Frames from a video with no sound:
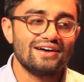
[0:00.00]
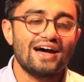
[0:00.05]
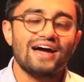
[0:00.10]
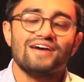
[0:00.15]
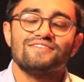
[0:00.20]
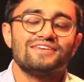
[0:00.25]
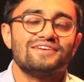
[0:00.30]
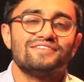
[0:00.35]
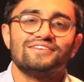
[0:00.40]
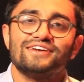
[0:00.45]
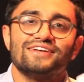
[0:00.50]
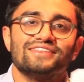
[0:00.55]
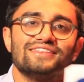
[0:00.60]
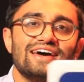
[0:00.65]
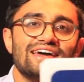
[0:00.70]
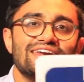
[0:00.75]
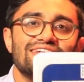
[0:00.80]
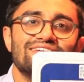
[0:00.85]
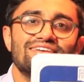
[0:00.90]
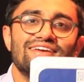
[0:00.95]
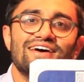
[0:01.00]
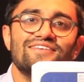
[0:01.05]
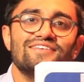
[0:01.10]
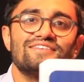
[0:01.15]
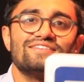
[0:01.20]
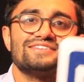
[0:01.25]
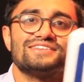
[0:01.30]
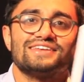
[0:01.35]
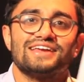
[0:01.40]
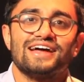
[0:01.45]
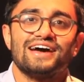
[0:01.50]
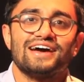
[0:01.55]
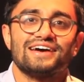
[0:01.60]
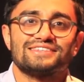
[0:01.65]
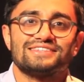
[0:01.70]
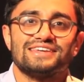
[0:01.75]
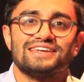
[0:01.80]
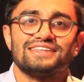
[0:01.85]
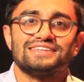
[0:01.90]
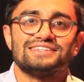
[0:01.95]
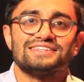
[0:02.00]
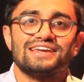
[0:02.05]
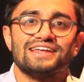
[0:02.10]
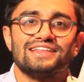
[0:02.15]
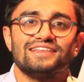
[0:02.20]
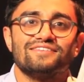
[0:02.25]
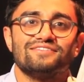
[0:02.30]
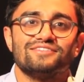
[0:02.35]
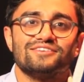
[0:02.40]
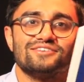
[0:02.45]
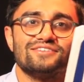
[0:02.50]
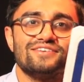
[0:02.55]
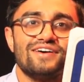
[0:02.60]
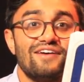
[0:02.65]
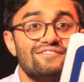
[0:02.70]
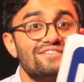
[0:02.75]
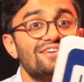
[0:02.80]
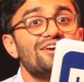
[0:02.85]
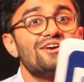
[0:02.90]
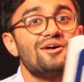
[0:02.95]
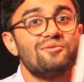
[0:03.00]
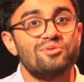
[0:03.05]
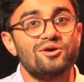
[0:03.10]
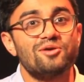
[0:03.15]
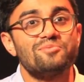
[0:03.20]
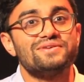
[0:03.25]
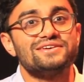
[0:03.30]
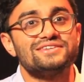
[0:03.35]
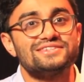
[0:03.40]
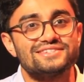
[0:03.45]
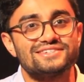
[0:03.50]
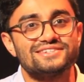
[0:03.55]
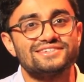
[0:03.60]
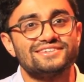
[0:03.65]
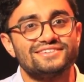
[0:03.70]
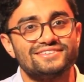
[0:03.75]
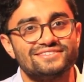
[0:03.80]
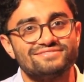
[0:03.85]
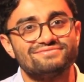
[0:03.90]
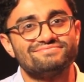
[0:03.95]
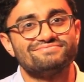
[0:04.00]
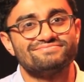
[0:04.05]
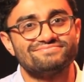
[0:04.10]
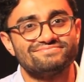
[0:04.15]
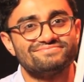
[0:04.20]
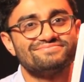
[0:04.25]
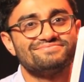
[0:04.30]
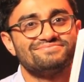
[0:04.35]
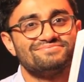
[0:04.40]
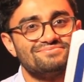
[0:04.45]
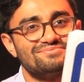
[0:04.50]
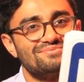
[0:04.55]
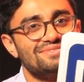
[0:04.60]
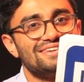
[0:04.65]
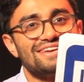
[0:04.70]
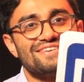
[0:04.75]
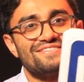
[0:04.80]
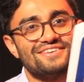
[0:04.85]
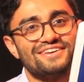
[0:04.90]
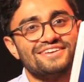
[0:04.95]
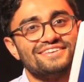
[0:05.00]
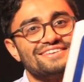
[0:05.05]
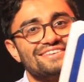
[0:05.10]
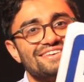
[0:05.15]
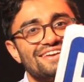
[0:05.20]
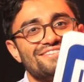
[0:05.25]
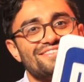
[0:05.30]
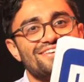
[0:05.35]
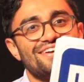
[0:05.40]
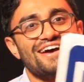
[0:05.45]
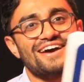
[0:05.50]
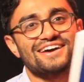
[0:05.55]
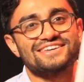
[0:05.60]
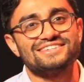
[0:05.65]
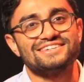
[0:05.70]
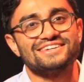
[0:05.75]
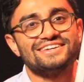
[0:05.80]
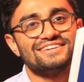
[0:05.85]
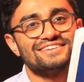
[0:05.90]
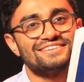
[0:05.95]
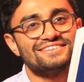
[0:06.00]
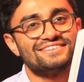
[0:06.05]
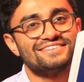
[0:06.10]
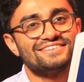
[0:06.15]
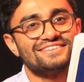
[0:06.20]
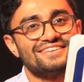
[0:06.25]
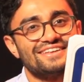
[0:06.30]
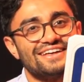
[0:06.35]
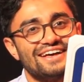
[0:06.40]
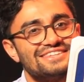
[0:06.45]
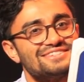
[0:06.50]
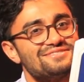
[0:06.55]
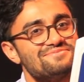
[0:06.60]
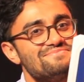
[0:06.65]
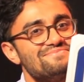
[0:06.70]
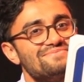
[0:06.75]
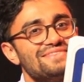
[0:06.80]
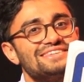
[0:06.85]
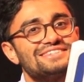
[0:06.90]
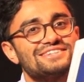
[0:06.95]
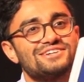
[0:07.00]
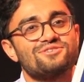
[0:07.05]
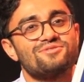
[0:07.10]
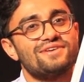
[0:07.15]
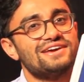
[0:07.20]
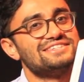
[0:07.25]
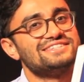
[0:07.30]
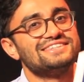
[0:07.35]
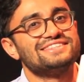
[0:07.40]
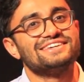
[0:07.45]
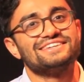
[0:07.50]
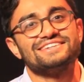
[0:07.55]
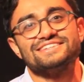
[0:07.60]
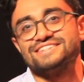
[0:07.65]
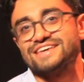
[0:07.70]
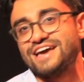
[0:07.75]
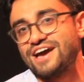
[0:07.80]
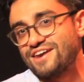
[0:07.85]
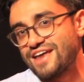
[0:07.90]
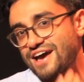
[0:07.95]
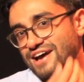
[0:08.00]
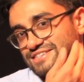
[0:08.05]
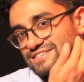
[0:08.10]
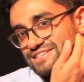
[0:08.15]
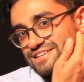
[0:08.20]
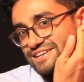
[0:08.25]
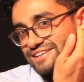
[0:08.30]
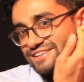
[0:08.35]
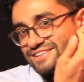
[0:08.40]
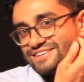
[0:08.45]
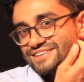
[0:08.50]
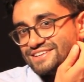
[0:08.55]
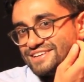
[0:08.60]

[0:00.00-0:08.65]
I've never done that. Accidentally said I love you. I've done it on purpose, but never on accident. That's a crazy thing to say on accident.